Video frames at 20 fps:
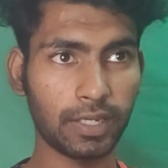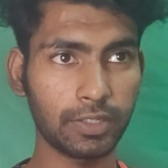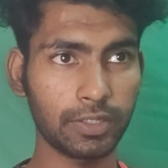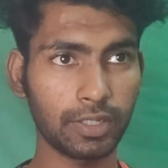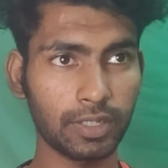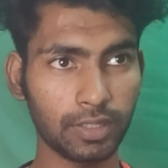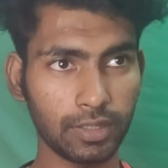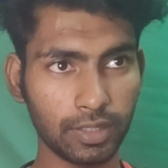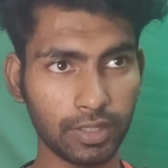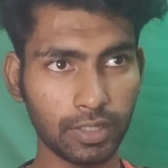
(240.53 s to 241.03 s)
and
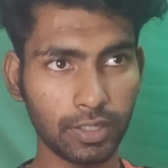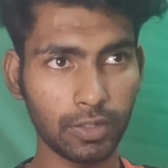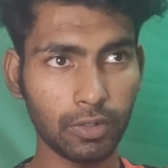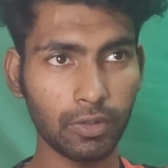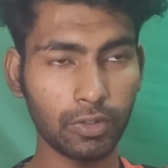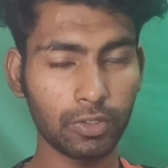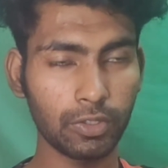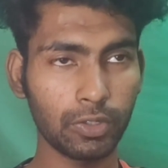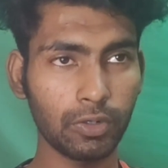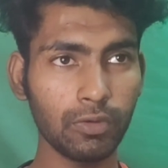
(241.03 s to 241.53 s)
they
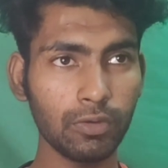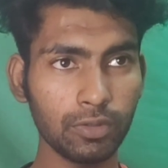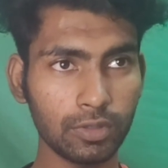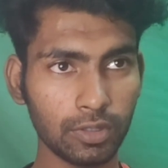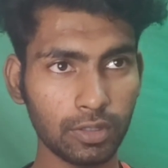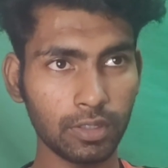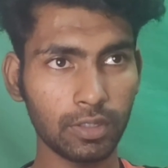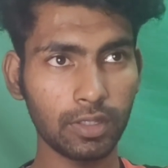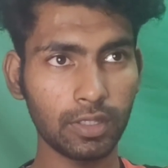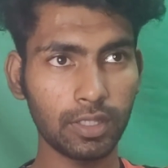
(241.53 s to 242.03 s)

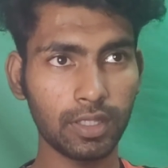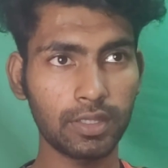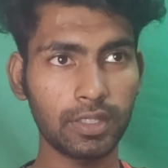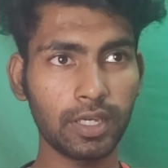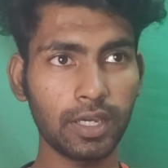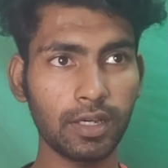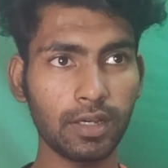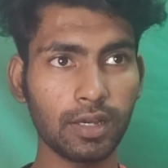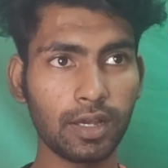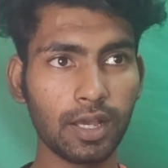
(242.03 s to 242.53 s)

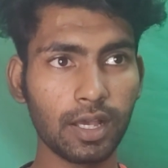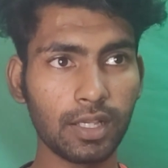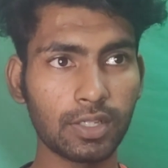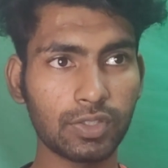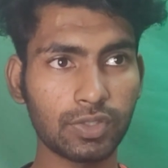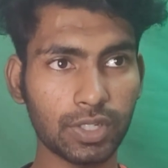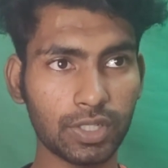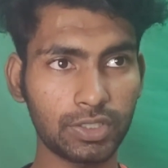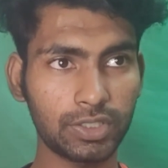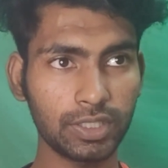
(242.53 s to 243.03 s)
are
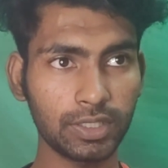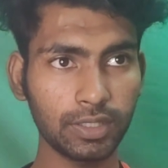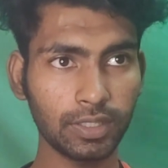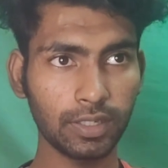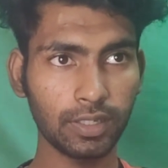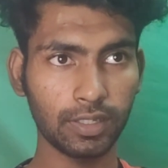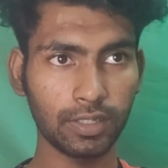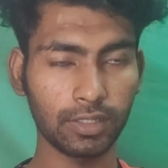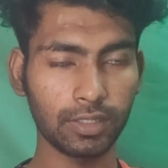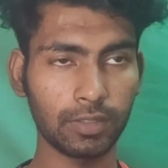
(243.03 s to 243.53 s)
stretching
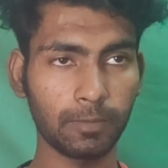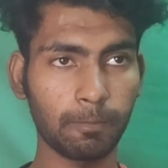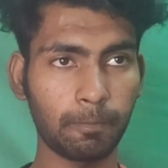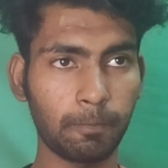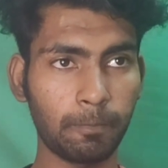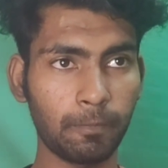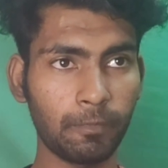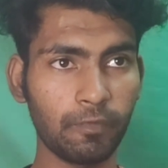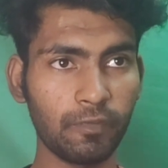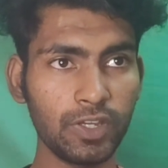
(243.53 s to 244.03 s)
the
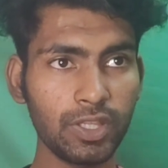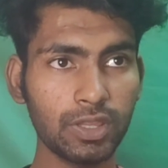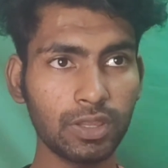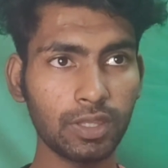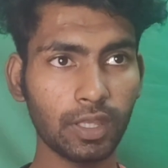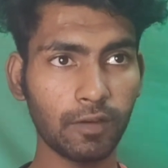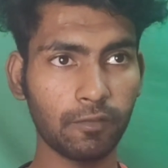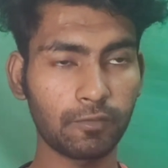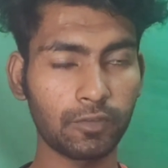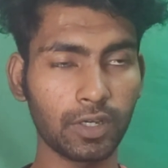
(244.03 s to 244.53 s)
width
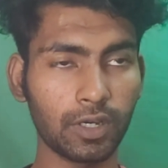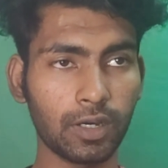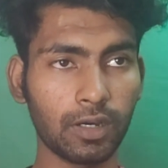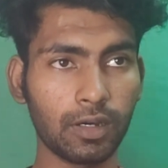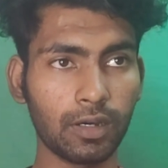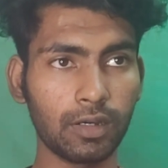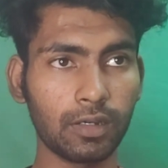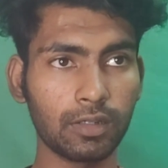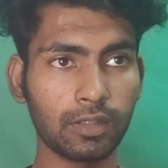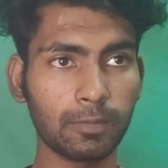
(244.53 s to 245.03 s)
of
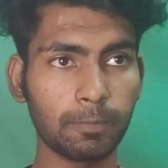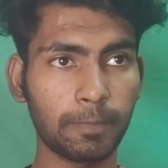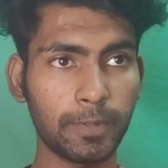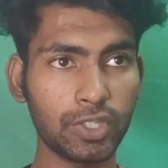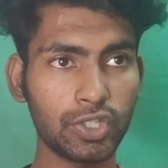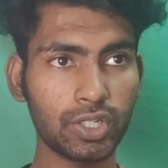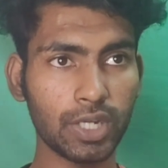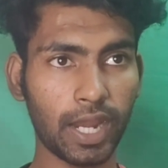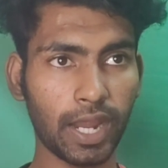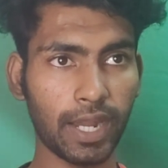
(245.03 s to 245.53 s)
the
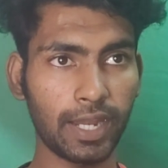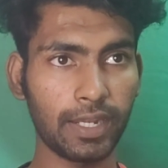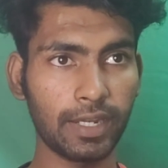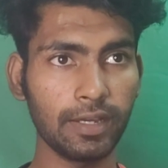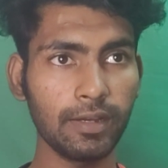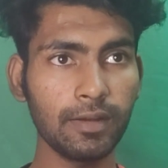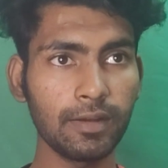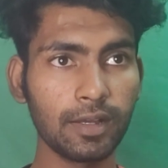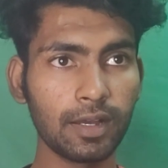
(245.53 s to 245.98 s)
pitch, and